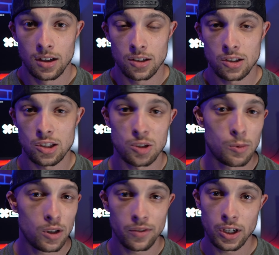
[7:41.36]
just a
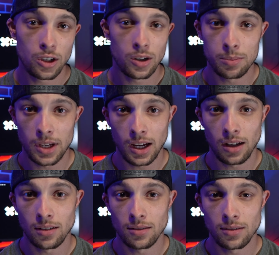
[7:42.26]
small video
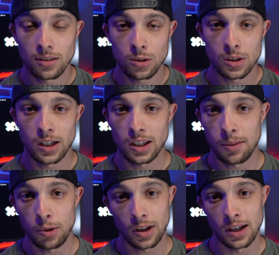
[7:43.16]
update, trying to
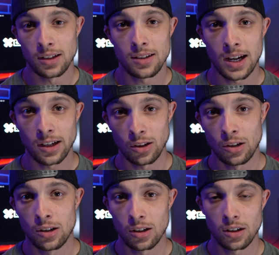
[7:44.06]
keep you guys tagged
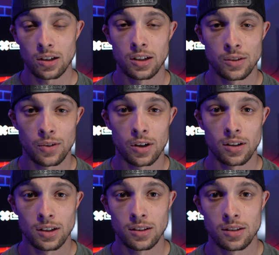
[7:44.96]
along as
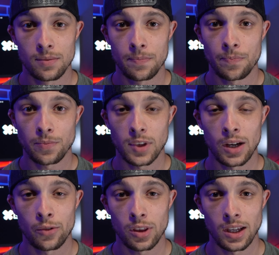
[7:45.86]
far as
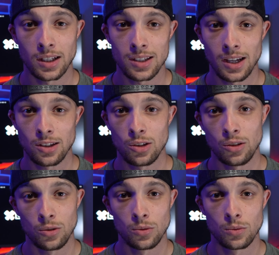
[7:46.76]
everything it takes
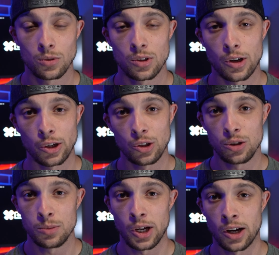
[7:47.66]
to start a
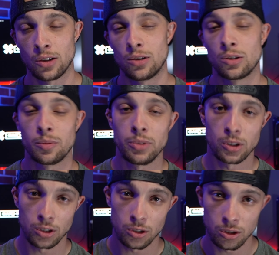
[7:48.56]
YouTube channel or
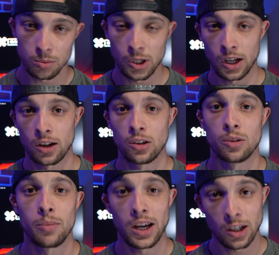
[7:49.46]
build a YouTube channel
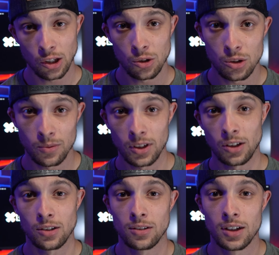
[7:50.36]
or make a YouTube
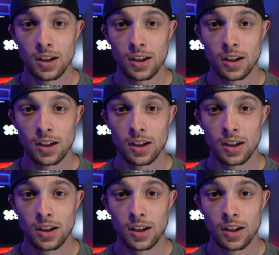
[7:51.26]
video.